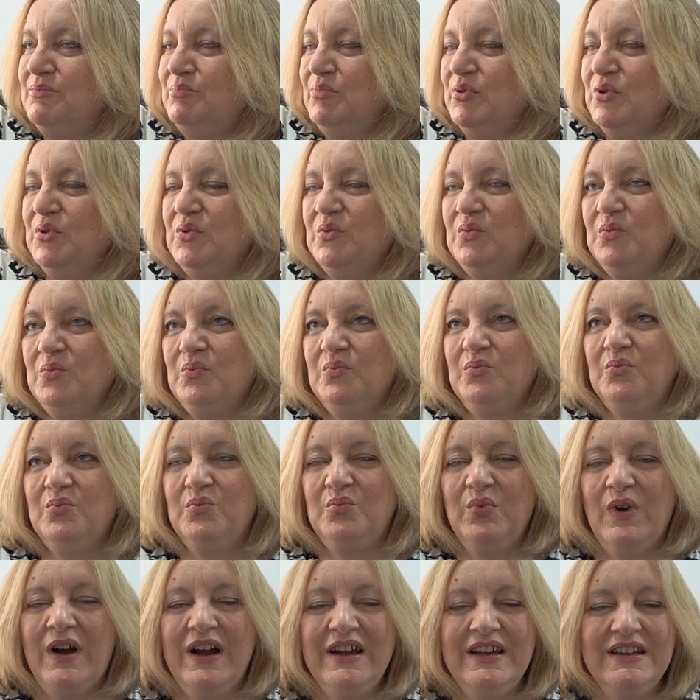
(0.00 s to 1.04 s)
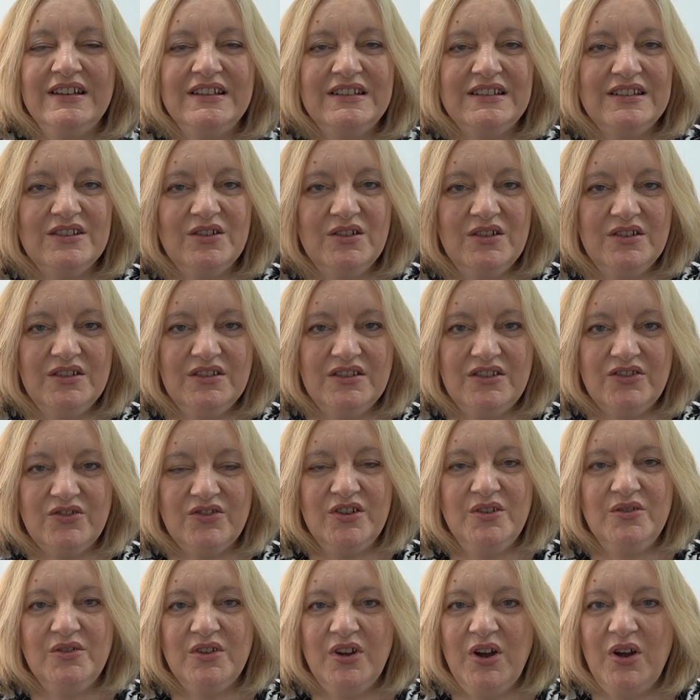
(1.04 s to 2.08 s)
put wires
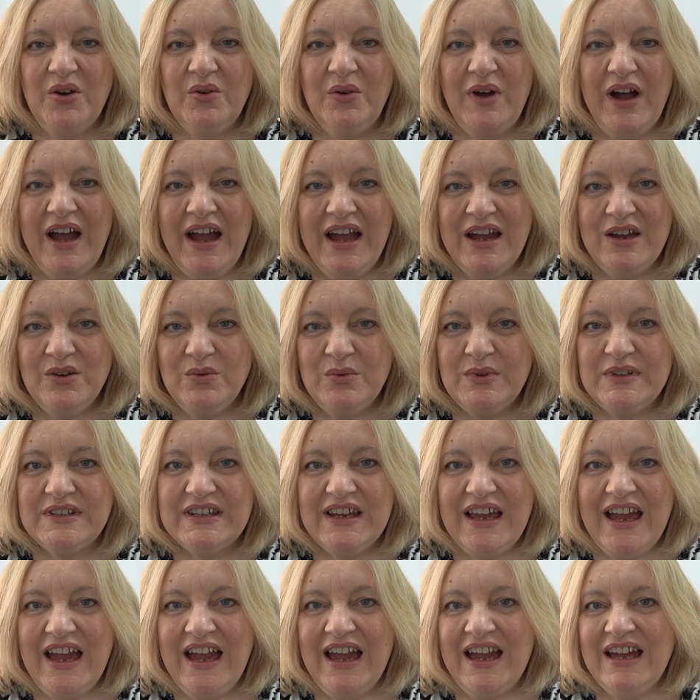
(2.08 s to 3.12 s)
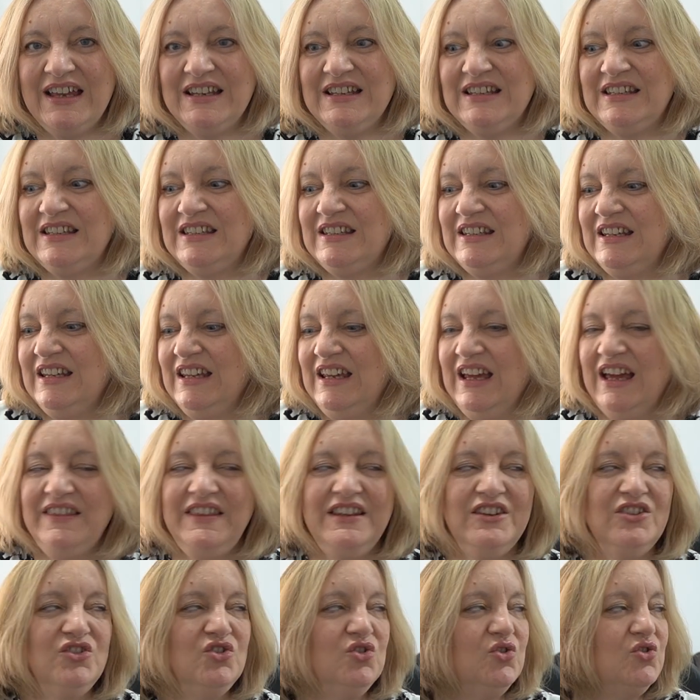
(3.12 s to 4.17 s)
through the whole house, and I
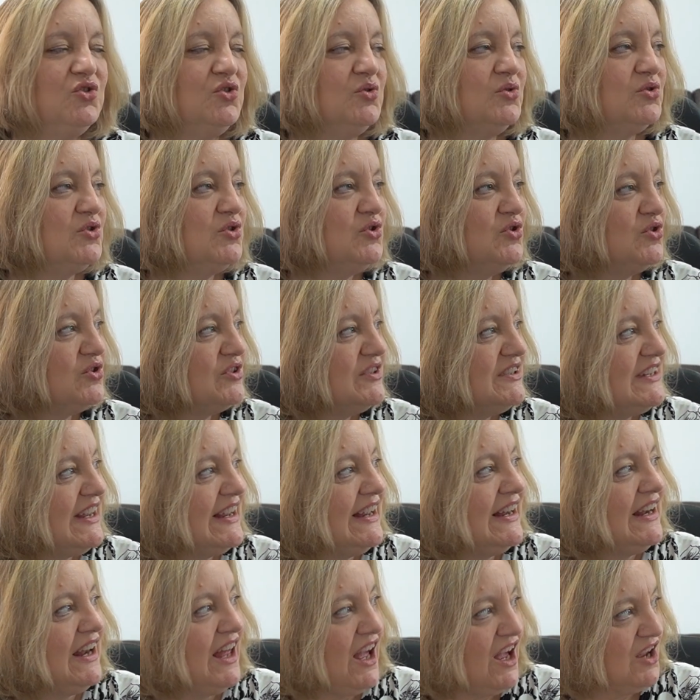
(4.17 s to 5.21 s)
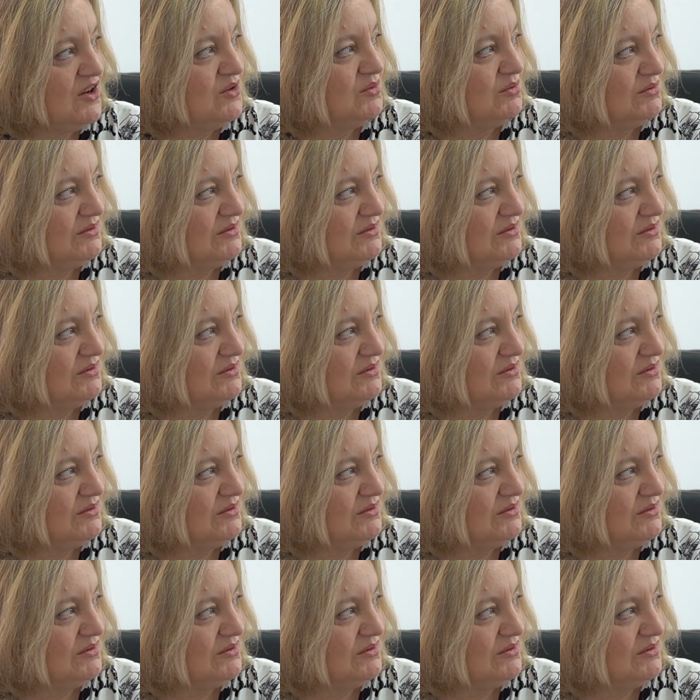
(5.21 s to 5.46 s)
think George ought to just say hello.